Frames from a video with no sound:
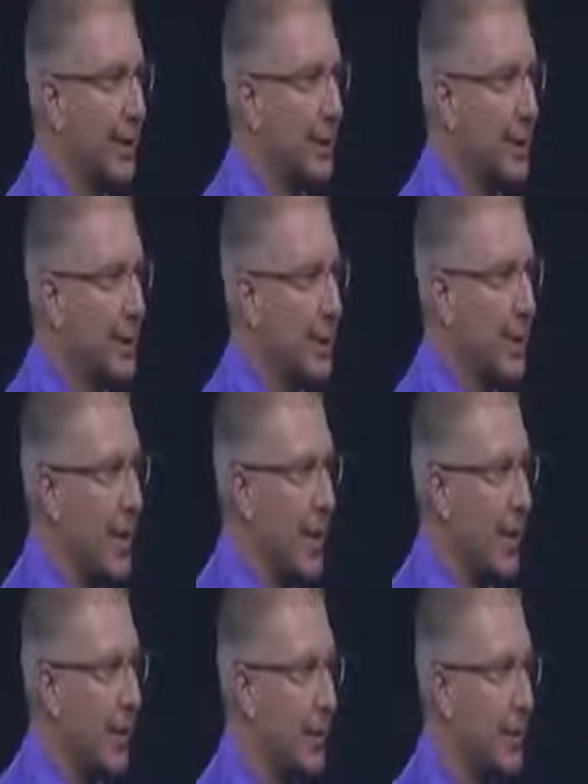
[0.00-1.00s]
time,
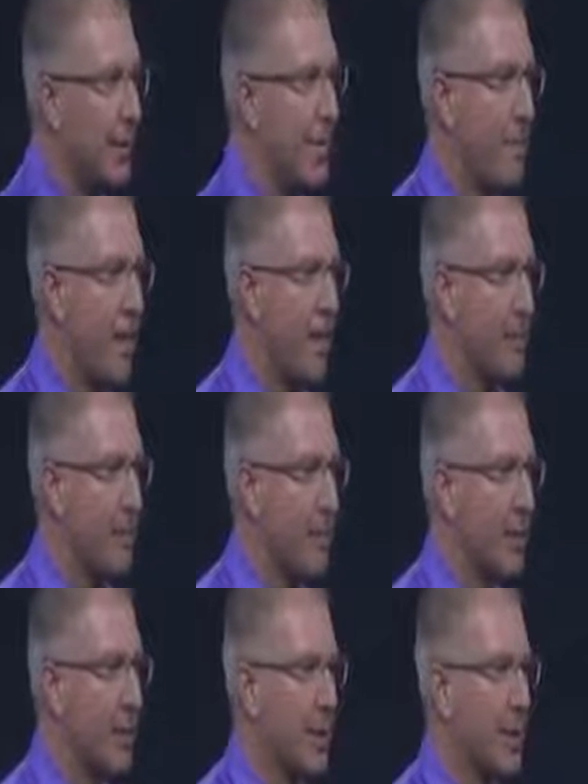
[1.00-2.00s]

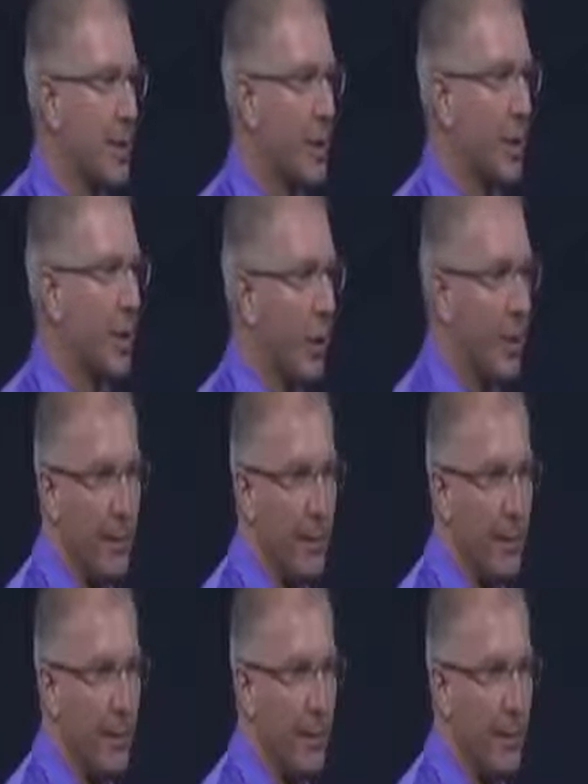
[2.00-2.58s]
contacts, and more.